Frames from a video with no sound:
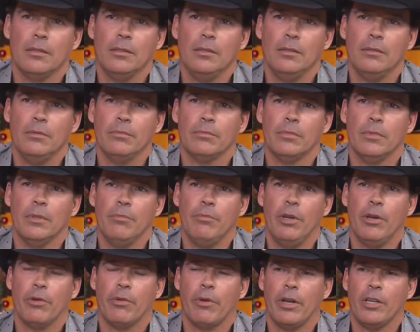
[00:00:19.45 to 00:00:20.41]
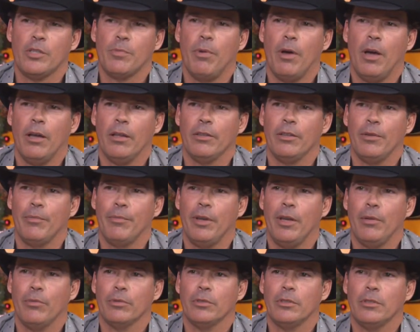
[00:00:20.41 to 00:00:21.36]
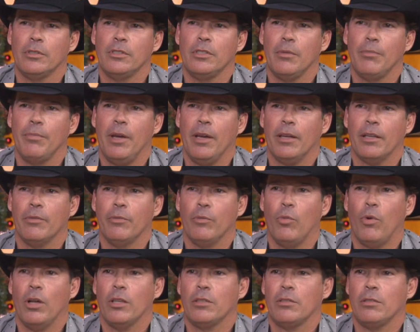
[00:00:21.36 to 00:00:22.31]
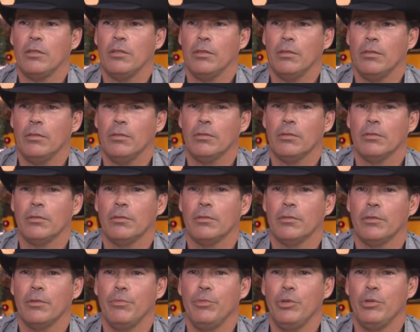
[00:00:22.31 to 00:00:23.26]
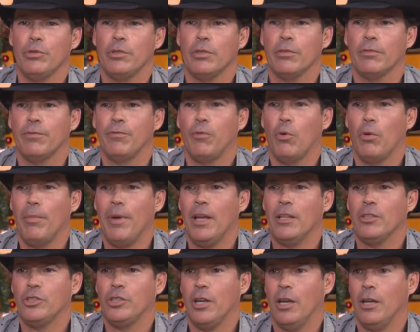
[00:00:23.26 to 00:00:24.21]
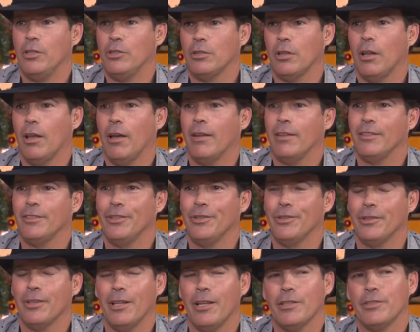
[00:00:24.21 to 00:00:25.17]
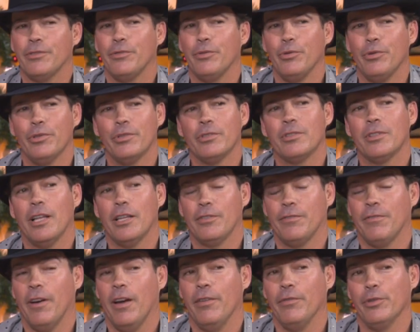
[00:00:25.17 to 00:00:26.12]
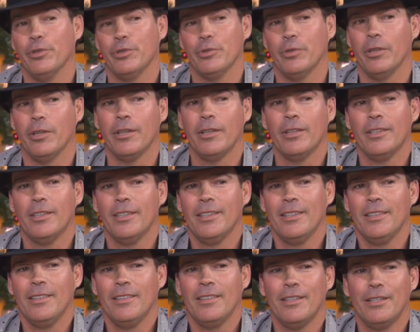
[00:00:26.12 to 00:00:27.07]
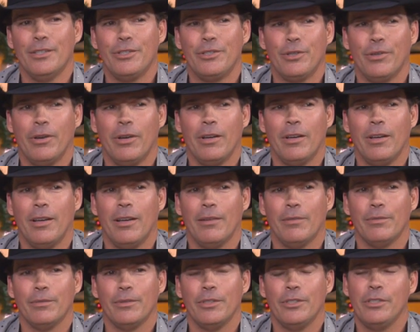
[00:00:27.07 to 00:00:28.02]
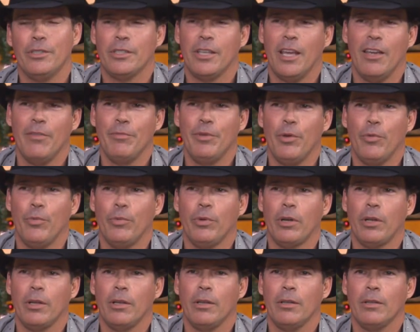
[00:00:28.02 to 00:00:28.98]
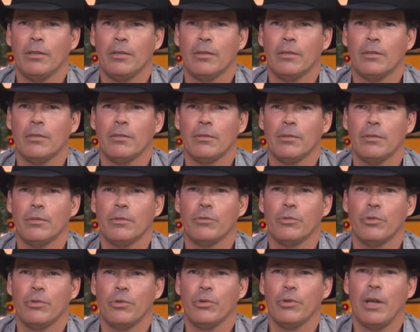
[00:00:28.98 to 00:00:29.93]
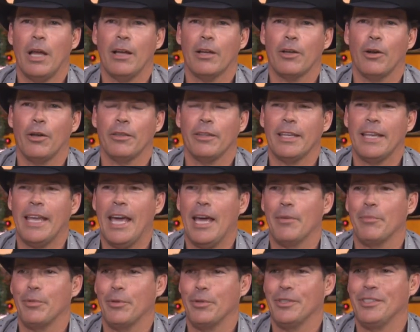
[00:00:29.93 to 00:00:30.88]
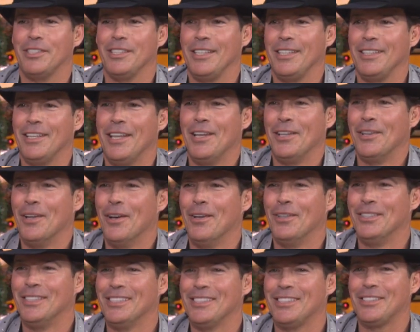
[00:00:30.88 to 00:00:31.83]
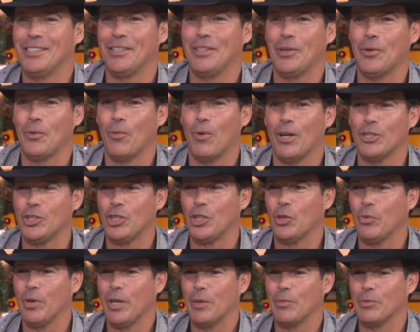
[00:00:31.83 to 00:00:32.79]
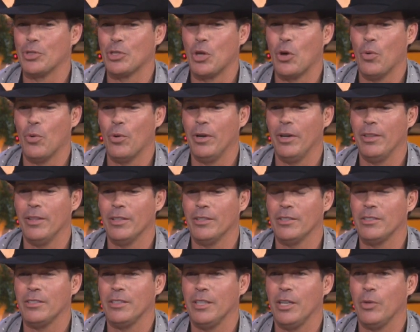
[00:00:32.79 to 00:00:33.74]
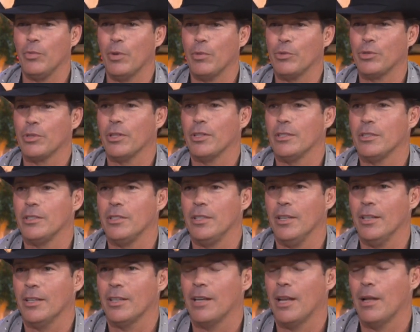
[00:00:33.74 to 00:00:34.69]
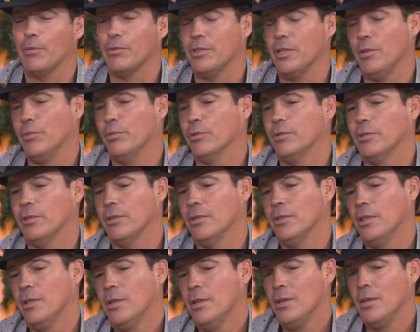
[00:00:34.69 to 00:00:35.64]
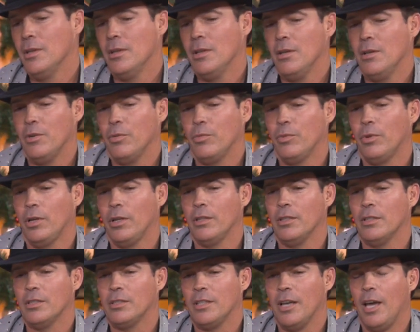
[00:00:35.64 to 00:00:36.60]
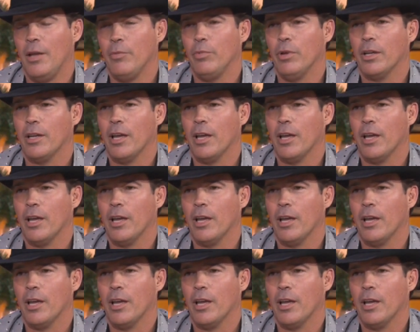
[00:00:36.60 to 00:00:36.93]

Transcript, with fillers: Hmm, I'm in a great spot. You know, I've been able to sit back and watch the the music format change a lot. You know, mm -hmm. the mm-hmm. last few years, last five years really, and so uh, it just gave me a really I call it the catbird seat, you know, just sitting there uh -huh. watching the way it was going and then seeing what was going to stick. And I was able to really decide what